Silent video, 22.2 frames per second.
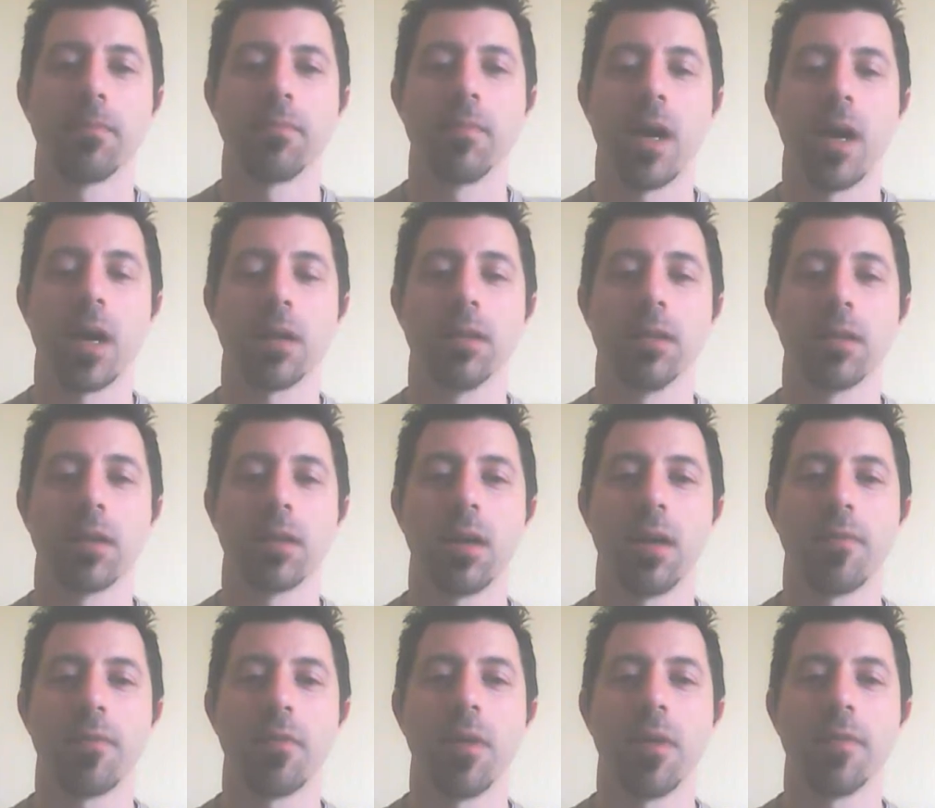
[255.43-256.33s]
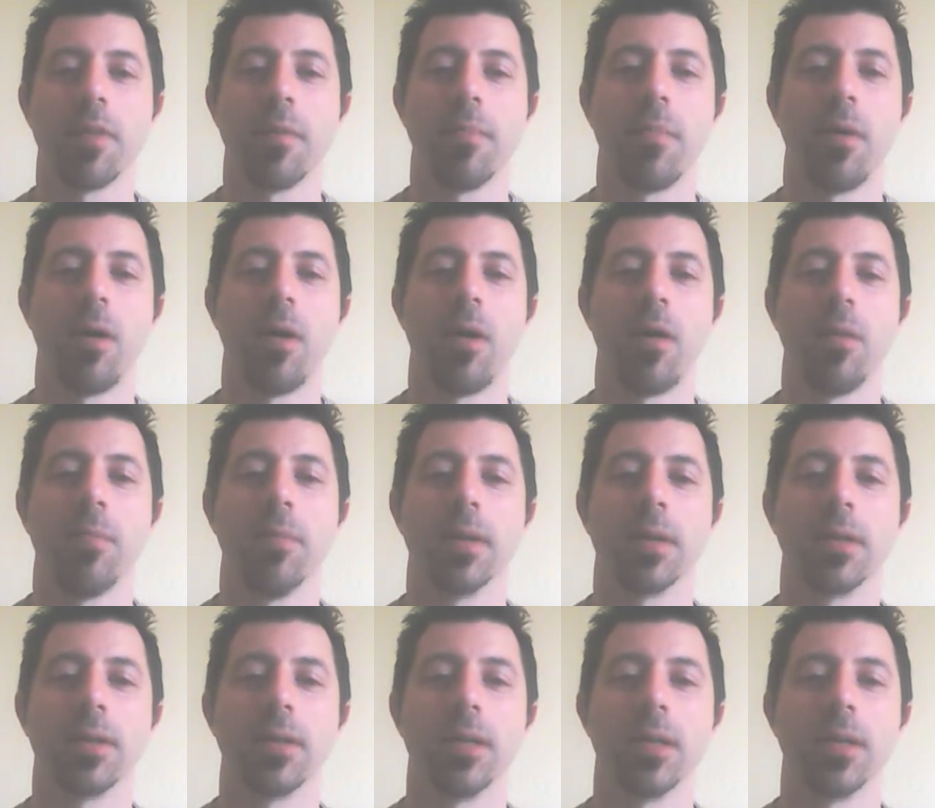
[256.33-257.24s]
knocking the cover off the ball,
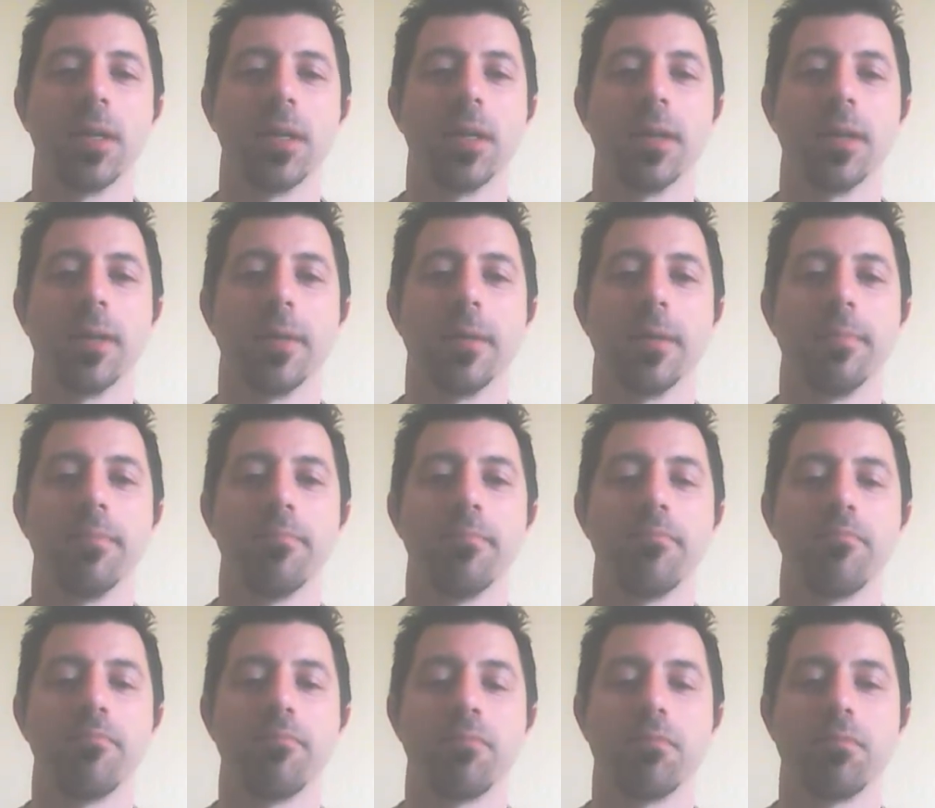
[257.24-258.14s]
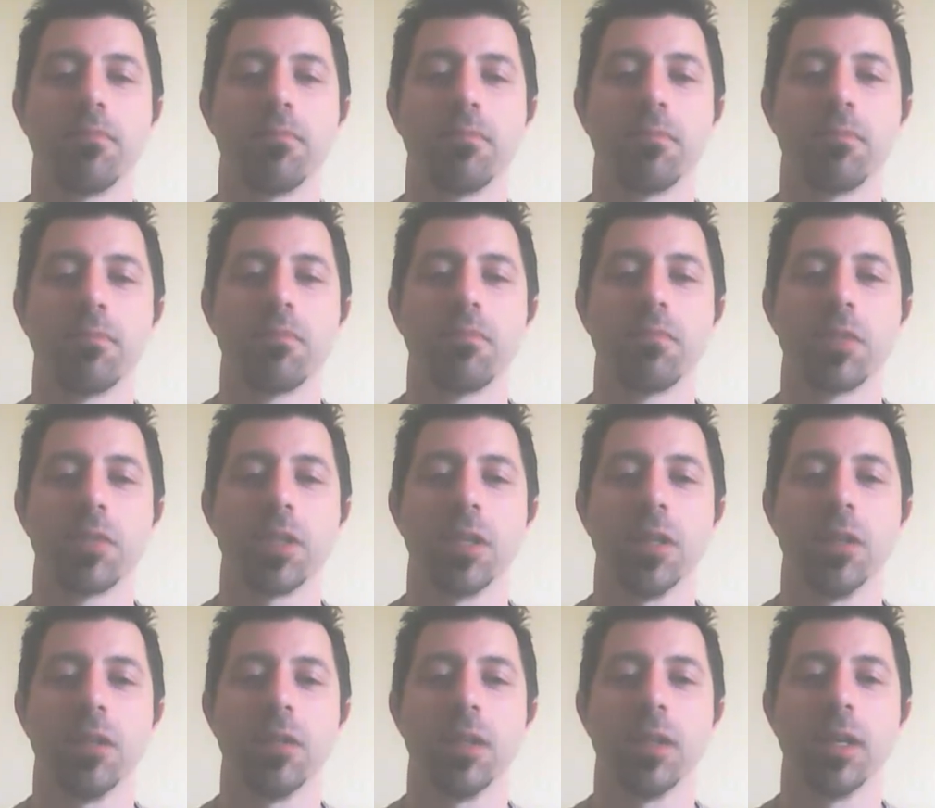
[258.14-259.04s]
but
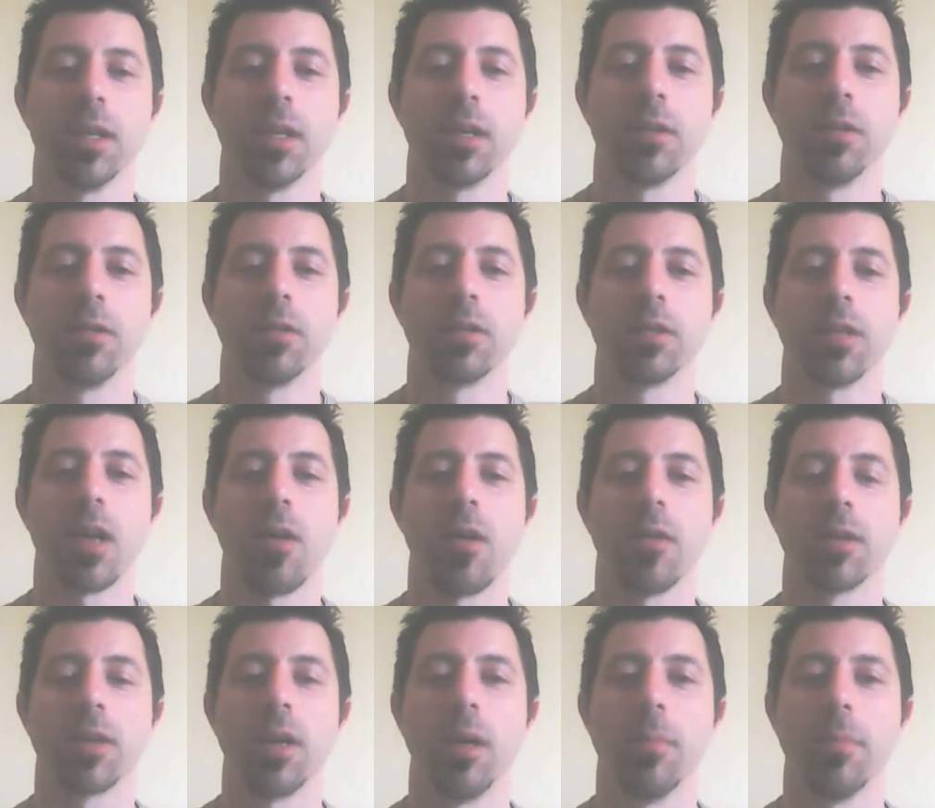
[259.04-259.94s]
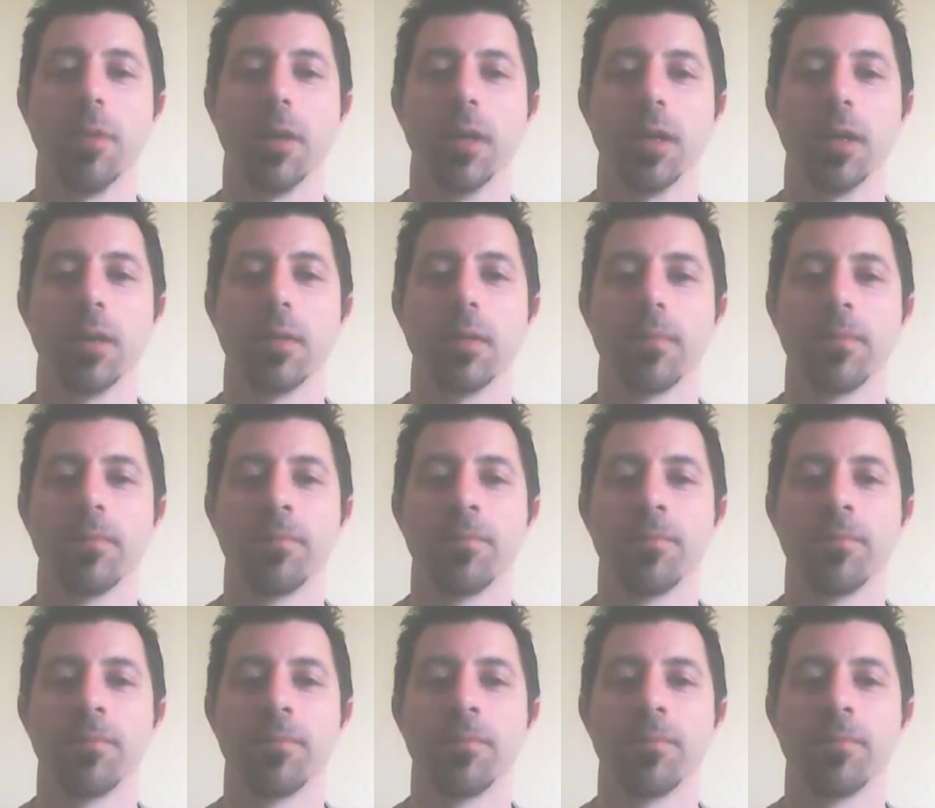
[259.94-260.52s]
still a good solid company.